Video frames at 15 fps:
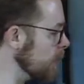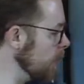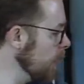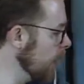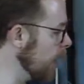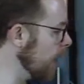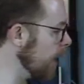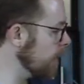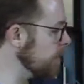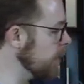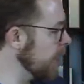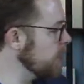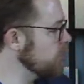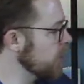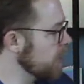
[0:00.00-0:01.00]

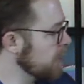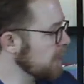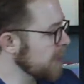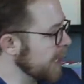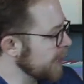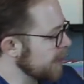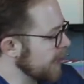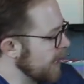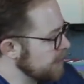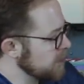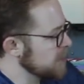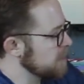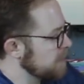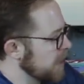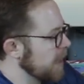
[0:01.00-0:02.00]
in general, like, I'm
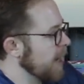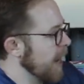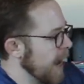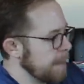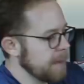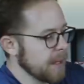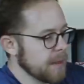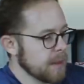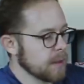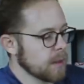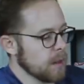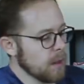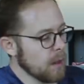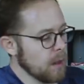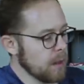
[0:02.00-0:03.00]
just very happy. I think
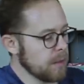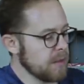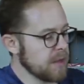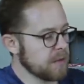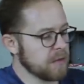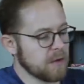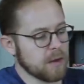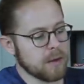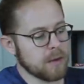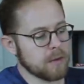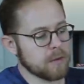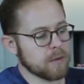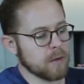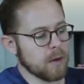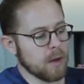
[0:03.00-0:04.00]
this
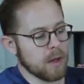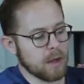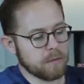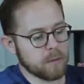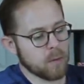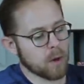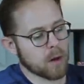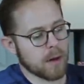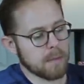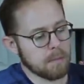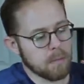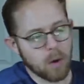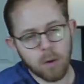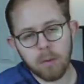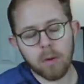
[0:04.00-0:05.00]
is, if you are a
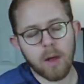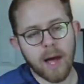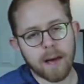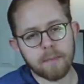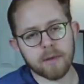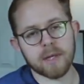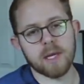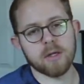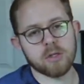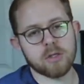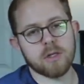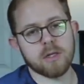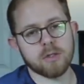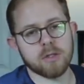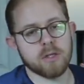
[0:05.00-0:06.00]
mobile
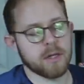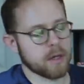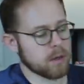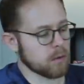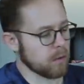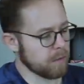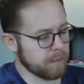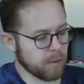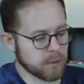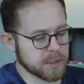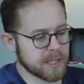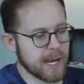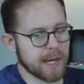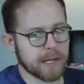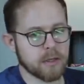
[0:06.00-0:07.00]
application engineer or full
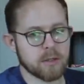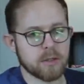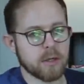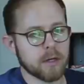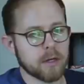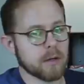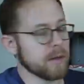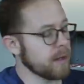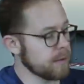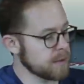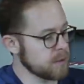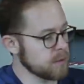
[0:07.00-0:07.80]
stack engineer that is